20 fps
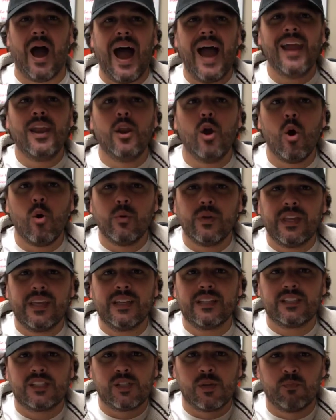I don't
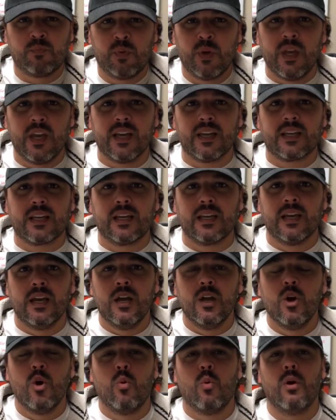get to pick
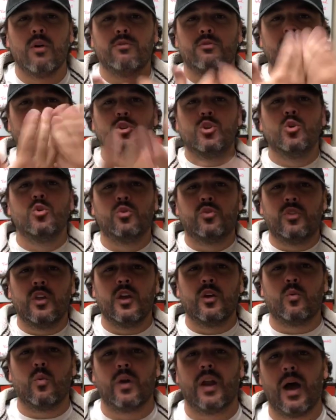whether you
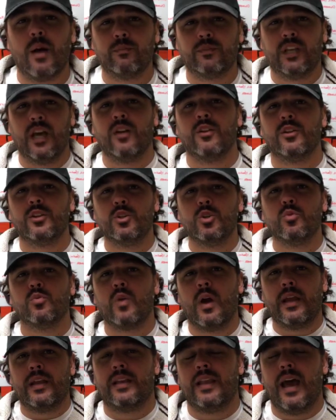think what I'm telling you
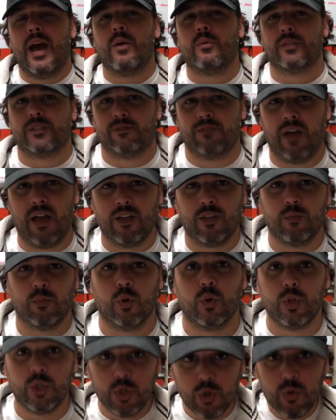right now is
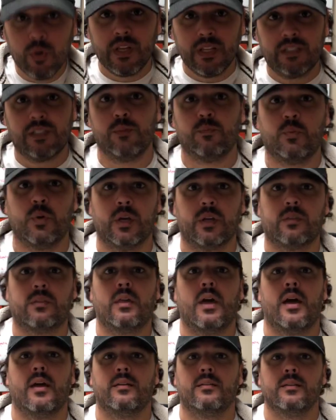valuable. You get to pick
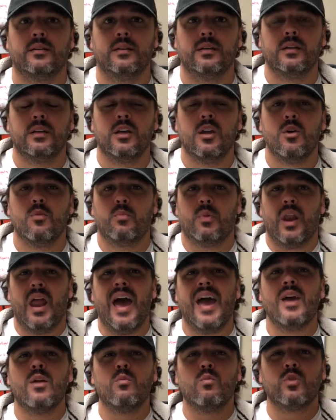that. But
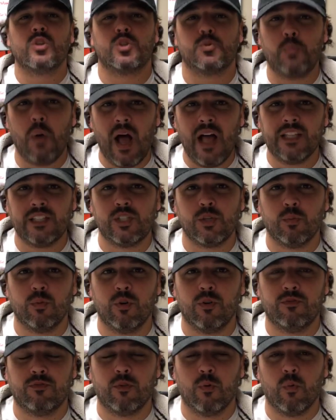I am
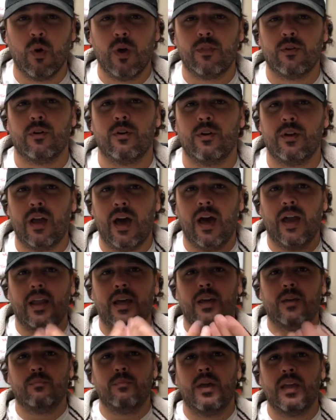responsible for whether or not
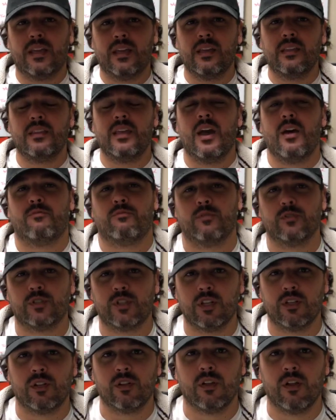I am making the effort
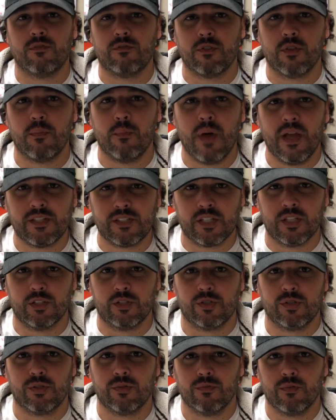to deliver the
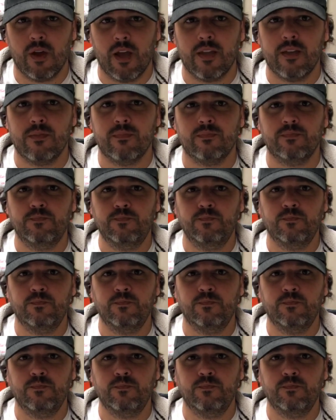message, right?